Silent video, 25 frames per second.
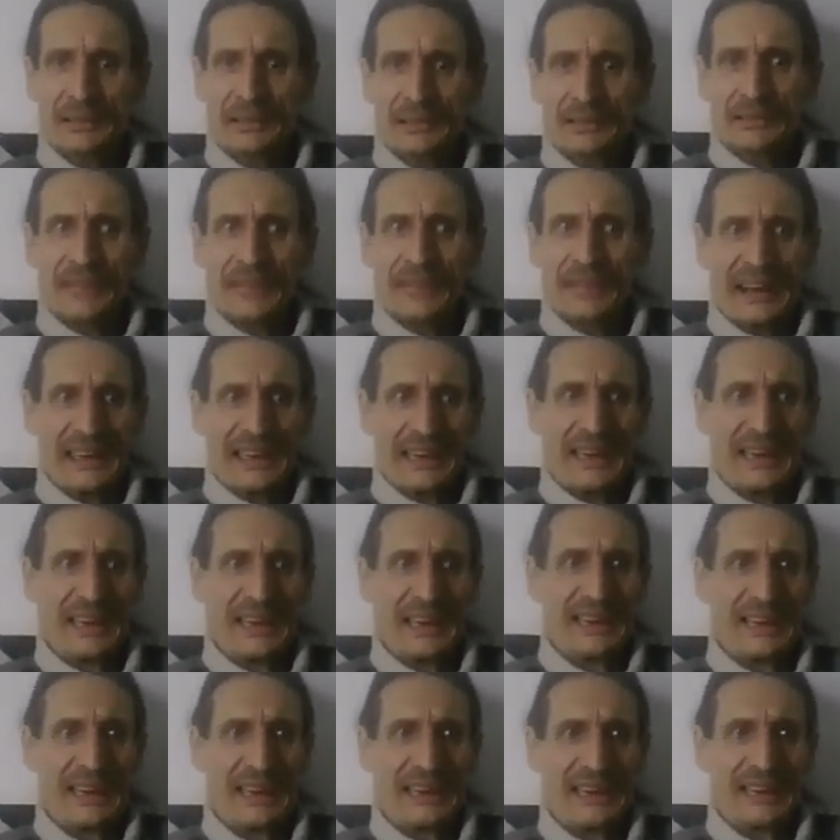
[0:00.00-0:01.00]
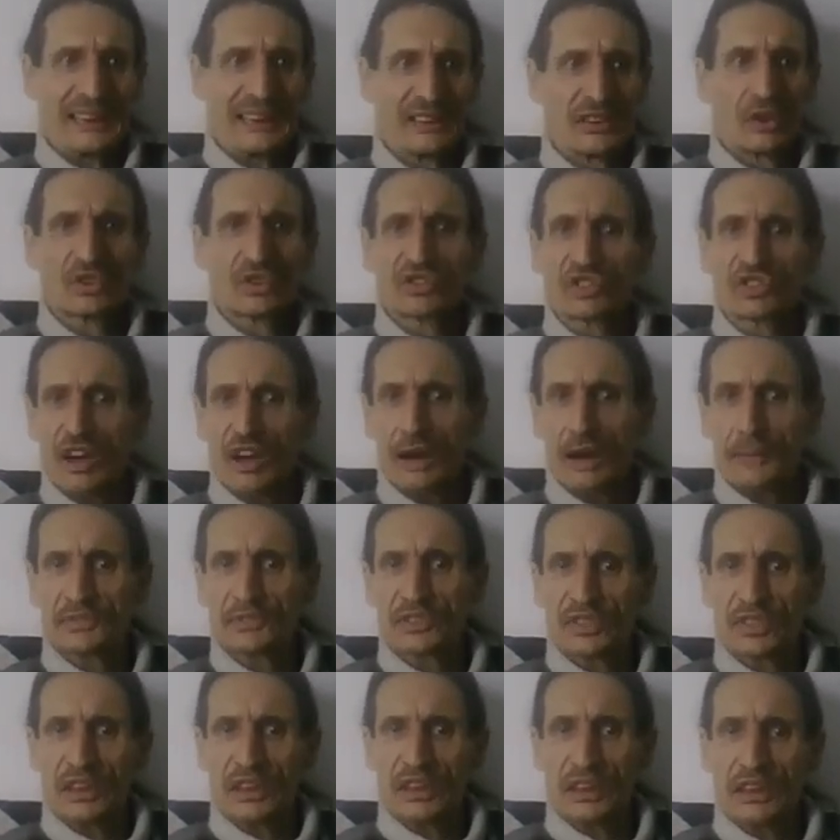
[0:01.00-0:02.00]
that it
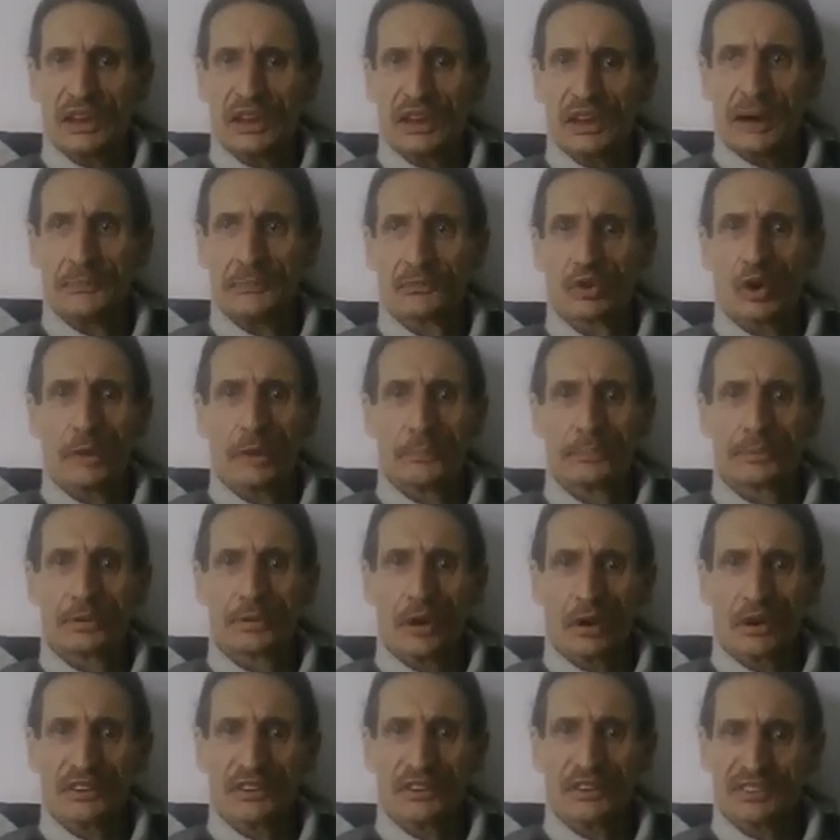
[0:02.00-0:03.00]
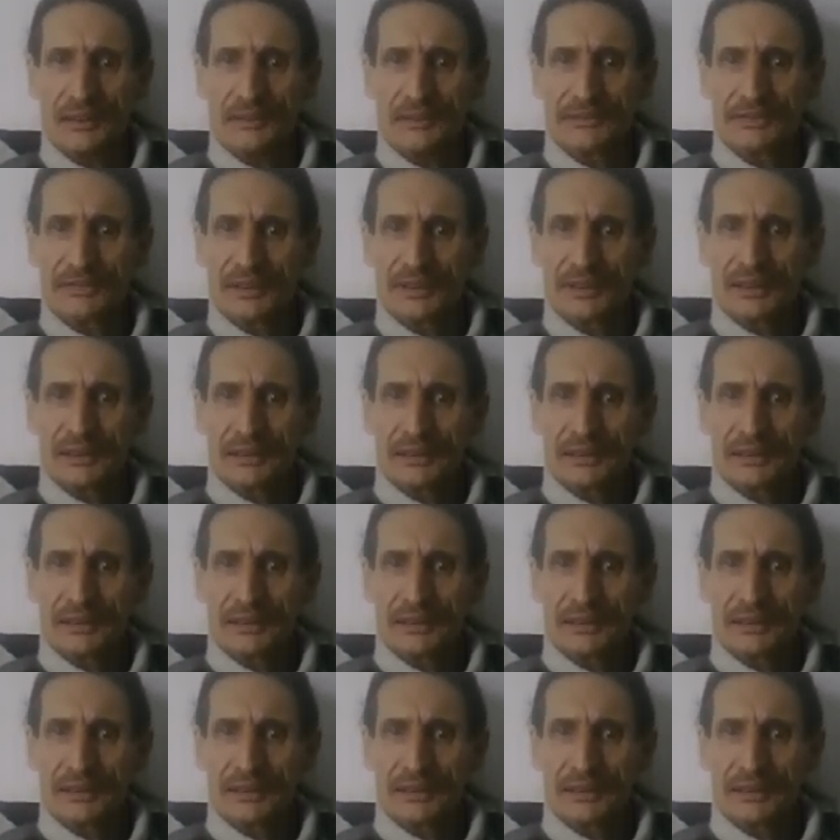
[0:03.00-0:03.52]
usurps the royal prerogative.